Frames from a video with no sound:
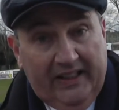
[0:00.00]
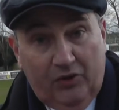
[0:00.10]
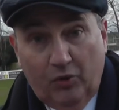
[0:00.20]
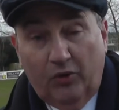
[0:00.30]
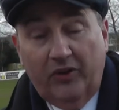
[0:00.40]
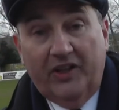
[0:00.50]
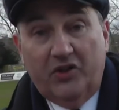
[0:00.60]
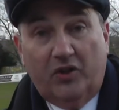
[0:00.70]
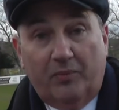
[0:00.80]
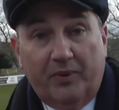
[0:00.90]
No
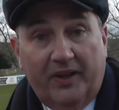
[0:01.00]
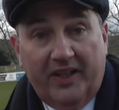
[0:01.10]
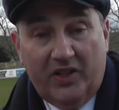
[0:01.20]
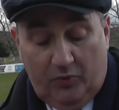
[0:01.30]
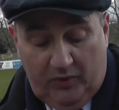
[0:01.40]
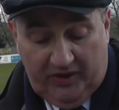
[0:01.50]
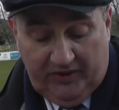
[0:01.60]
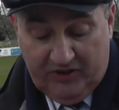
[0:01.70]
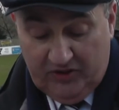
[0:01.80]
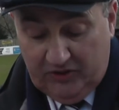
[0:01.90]
great surprise when
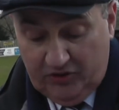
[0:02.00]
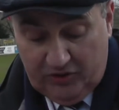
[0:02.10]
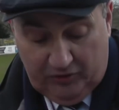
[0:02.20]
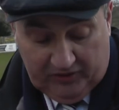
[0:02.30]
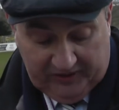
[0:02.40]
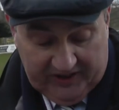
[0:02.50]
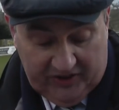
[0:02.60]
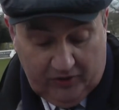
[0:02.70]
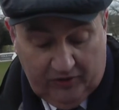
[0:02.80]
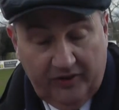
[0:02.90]
the visitors took the
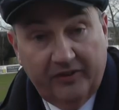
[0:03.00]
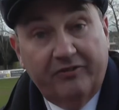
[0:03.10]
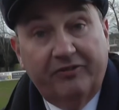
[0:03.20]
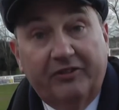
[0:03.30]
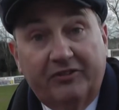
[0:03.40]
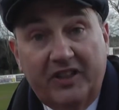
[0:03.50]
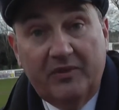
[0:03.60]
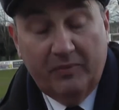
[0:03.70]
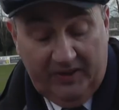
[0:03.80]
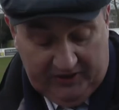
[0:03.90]
lead on
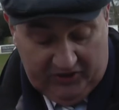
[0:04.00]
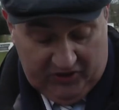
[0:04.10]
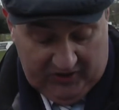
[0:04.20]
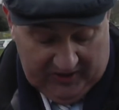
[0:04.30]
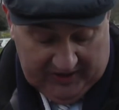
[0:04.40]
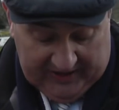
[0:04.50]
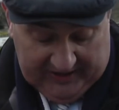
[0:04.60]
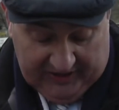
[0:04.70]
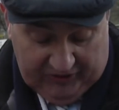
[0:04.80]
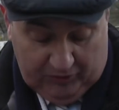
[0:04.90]
15 minutes
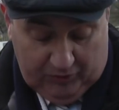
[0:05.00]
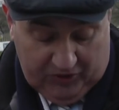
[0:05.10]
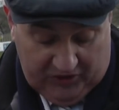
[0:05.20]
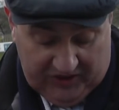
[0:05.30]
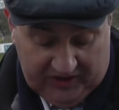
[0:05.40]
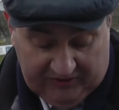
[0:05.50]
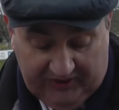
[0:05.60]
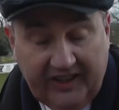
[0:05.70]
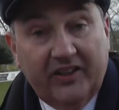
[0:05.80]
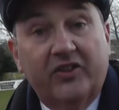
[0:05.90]
through Steve
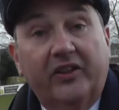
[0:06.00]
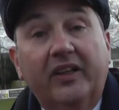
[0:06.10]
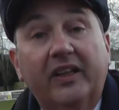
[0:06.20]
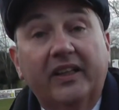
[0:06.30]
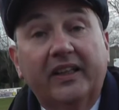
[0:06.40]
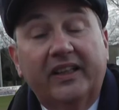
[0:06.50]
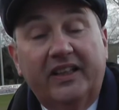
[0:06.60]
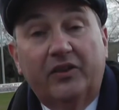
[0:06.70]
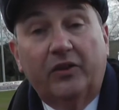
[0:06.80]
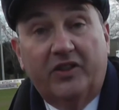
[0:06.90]
Kingdon.
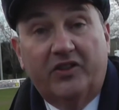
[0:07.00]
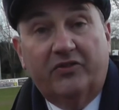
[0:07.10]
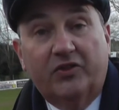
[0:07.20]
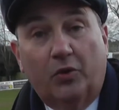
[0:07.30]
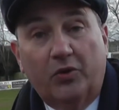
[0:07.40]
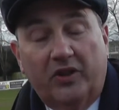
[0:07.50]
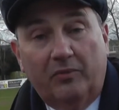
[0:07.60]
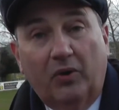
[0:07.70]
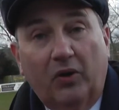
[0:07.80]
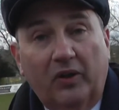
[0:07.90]
He got his toe to the
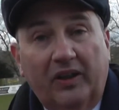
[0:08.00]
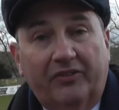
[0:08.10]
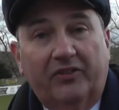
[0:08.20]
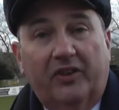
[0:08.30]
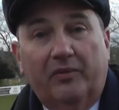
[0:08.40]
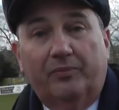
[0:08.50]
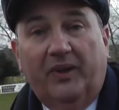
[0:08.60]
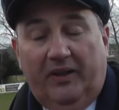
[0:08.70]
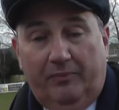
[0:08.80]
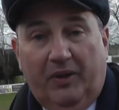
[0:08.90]
ball after
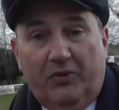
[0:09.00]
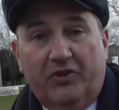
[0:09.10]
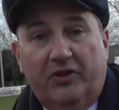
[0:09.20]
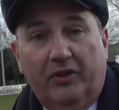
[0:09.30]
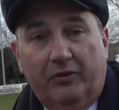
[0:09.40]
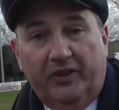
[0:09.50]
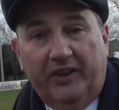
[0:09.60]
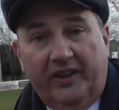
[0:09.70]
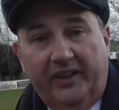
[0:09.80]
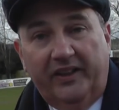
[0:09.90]
it had bounced around
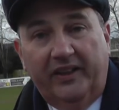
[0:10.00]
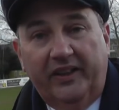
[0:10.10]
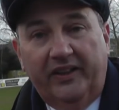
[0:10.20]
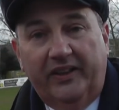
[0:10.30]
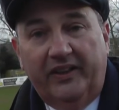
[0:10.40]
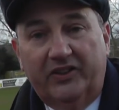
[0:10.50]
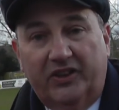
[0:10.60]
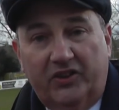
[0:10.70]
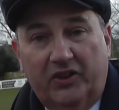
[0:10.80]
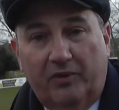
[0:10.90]
in the
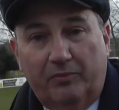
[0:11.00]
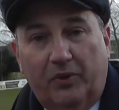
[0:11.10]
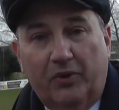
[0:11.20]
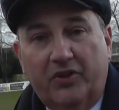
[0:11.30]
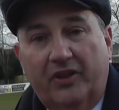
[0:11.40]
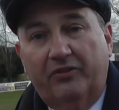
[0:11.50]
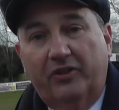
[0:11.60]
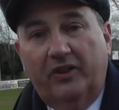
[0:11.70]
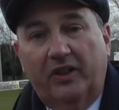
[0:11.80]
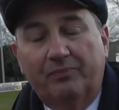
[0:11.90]
6-yard box
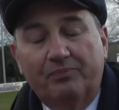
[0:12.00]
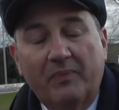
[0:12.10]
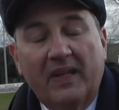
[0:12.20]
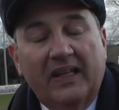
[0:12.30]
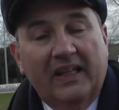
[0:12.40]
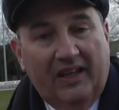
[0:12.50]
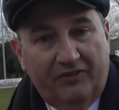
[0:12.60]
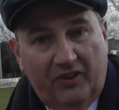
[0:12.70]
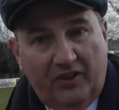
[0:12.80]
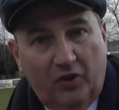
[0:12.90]
after
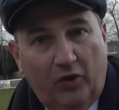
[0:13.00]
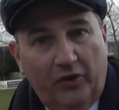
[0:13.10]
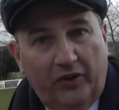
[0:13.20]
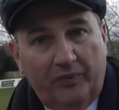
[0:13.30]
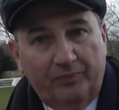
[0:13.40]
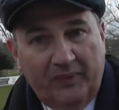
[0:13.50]
a corner.